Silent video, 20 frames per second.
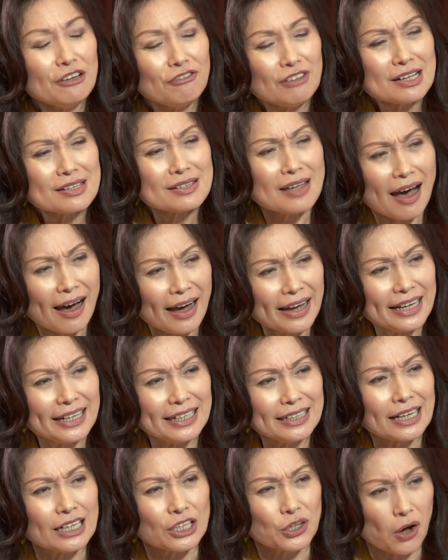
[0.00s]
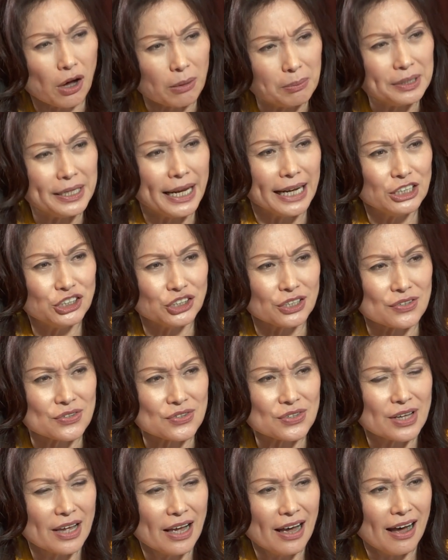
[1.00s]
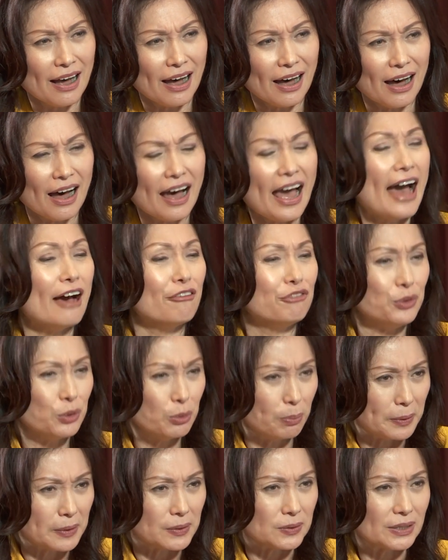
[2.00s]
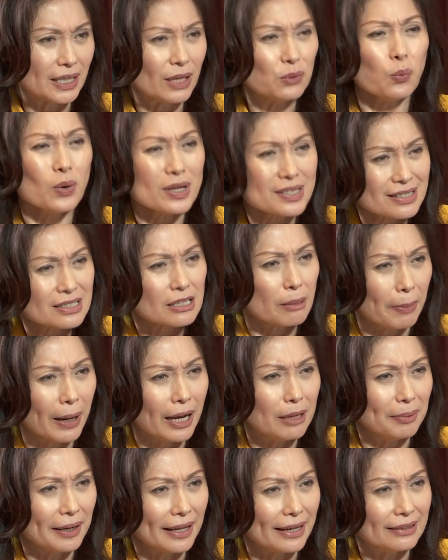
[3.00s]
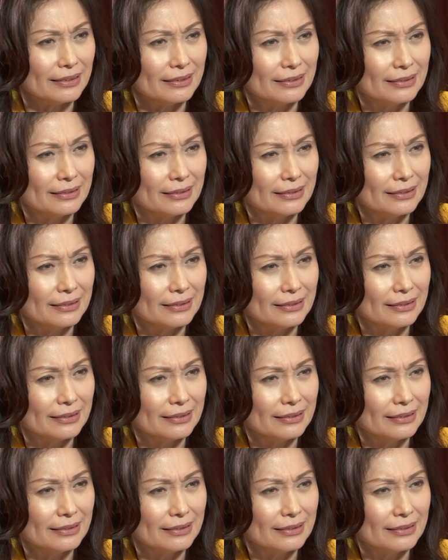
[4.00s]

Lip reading: of these high-end accommodations have you built, and what's in the pipeline?